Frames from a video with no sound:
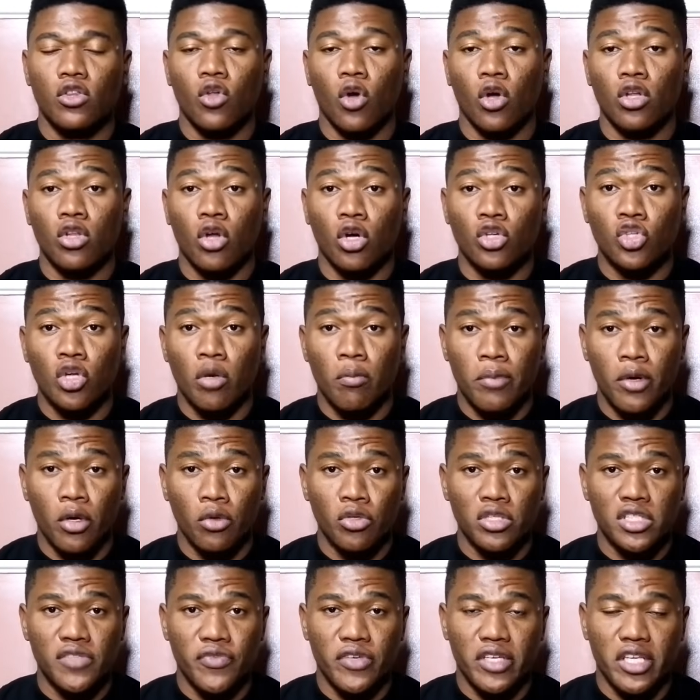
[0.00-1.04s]
Turn on your bell
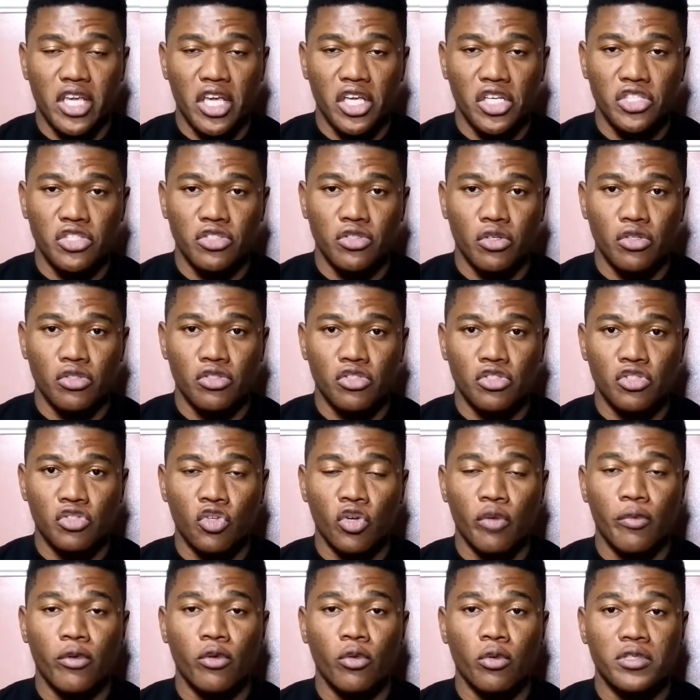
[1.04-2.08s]
notification
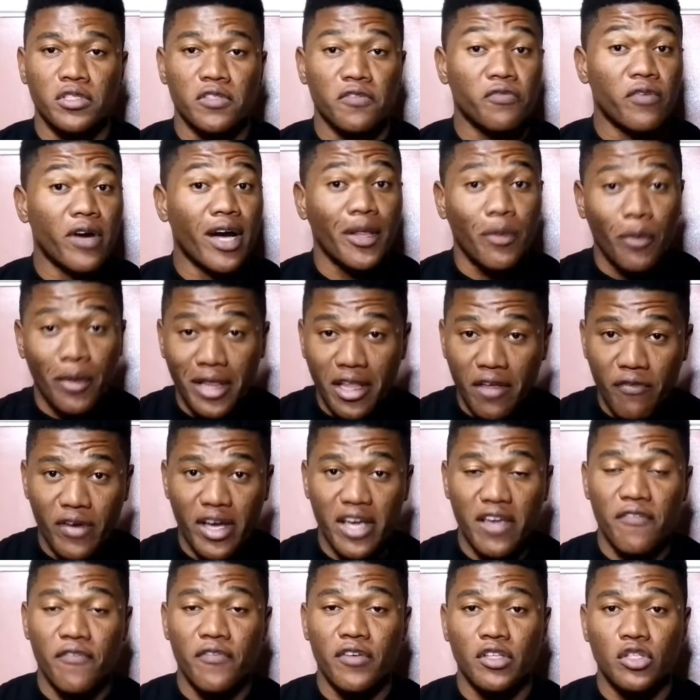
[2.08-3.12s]
so you'll be notified
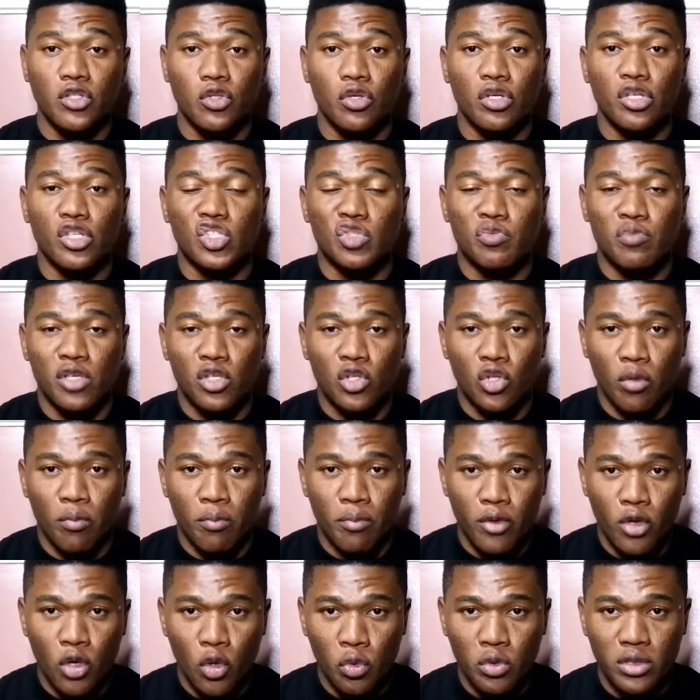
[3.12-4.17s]
whenever a video is being
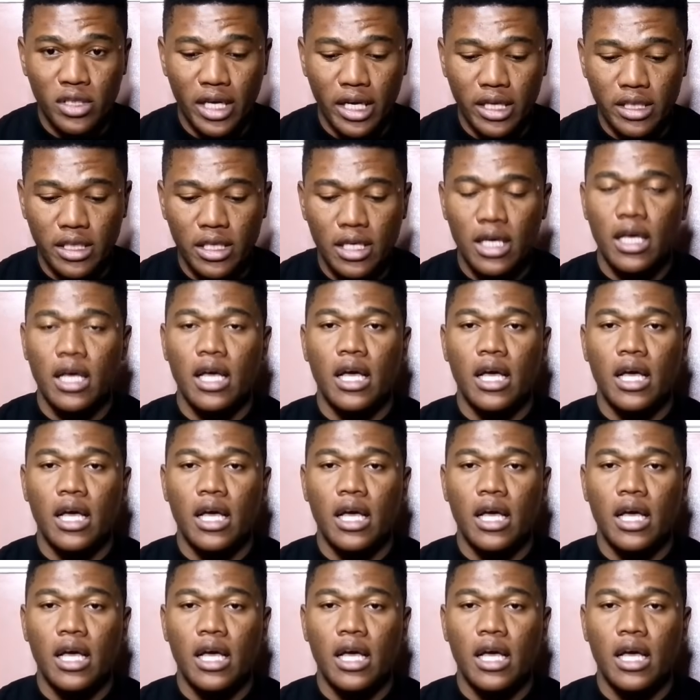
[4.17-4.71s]
uploaded.